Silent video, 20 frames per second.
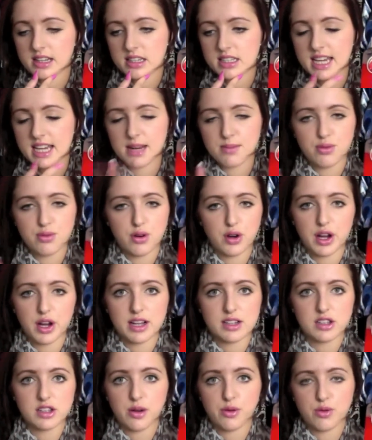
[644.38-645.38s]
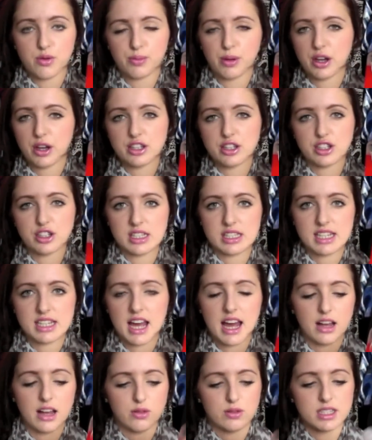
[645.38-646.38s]
10 products I would repurchase
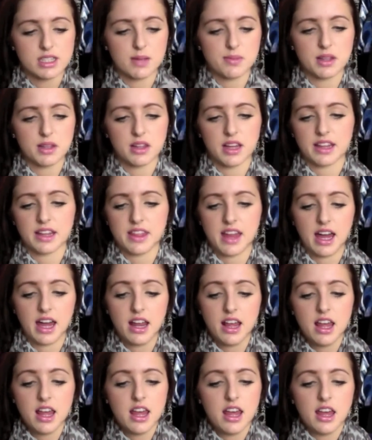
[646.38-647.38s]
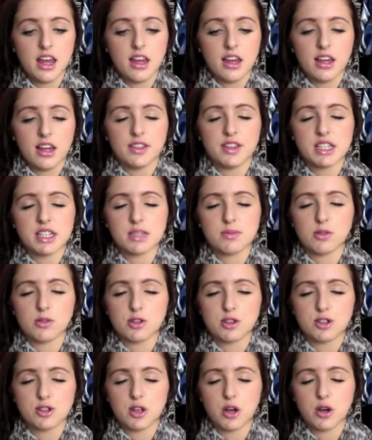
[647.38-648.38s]
tag or something like that. This
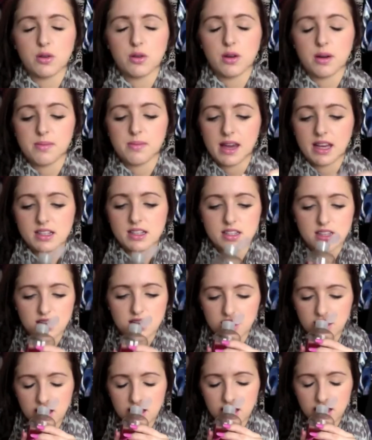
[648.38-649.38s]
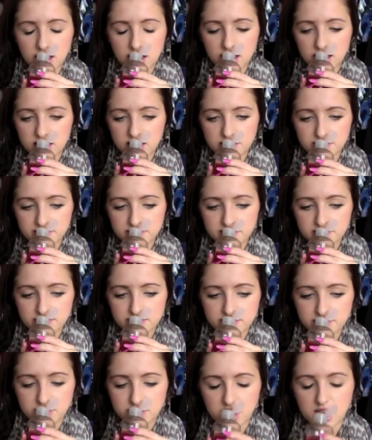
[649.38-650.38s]
smells so amazing.
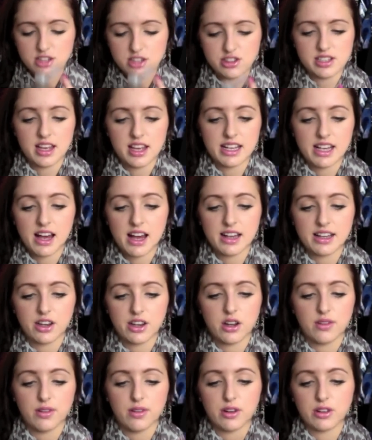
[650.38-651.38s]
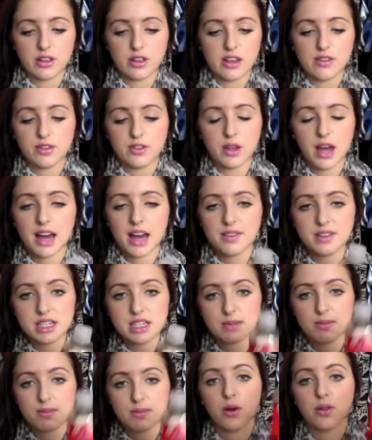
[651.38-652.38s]
I can't get over it. If you haven't
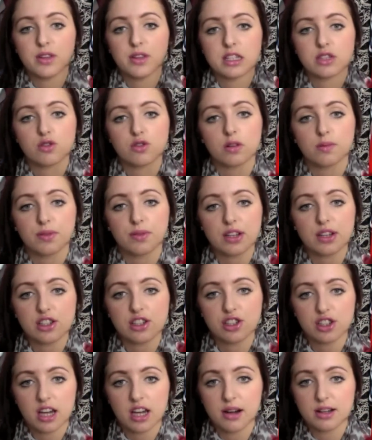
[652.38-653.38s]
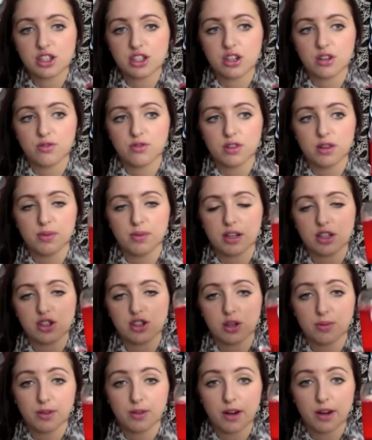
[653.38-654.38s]
smelled the Strawberry Shower Gel from the Body
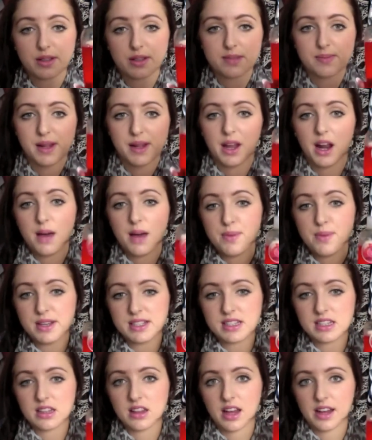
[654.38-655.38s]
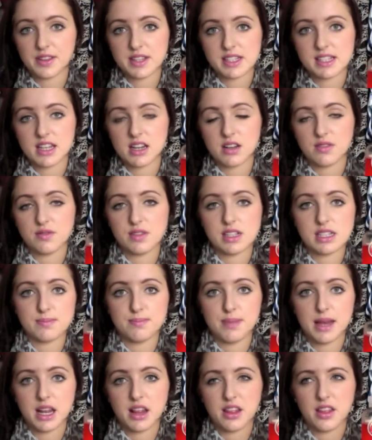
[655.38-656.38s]
Shop, go and smell it. I personally like the scent of this
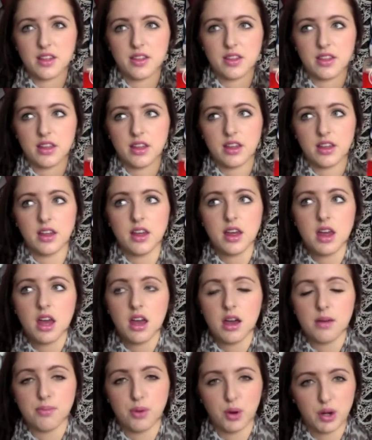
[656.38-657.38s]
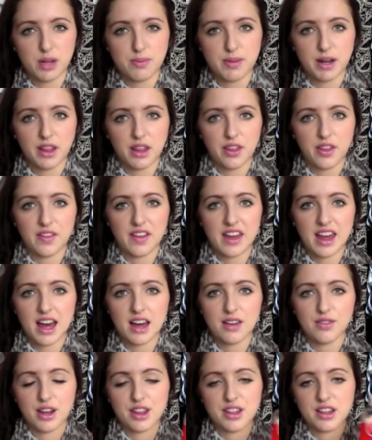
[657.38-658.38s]
better than the body butter that they
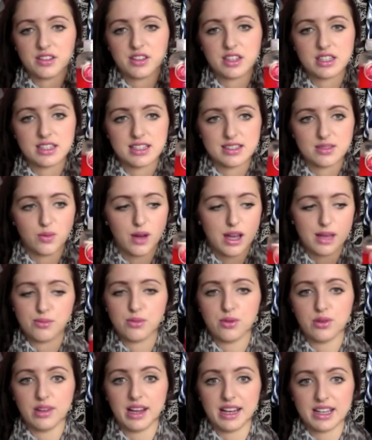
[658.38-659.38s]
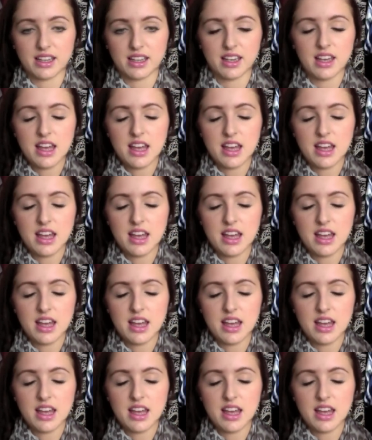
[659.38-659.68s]
have. I think this is way more, like,